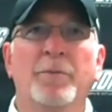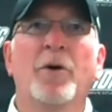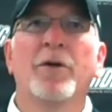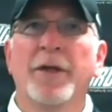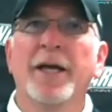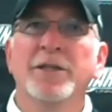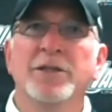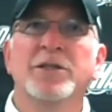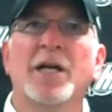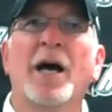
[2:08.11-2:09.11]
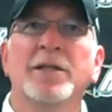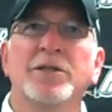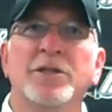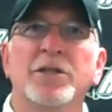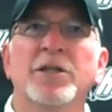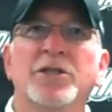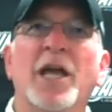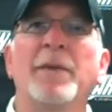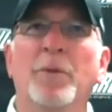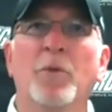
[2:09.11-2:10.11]
and part of that is Scott's such an
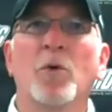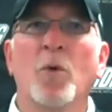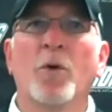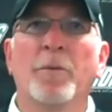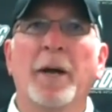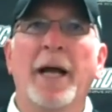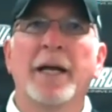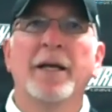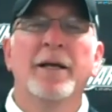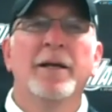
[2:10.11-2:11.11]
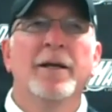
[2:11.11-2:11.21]
escapable quarterback. Right.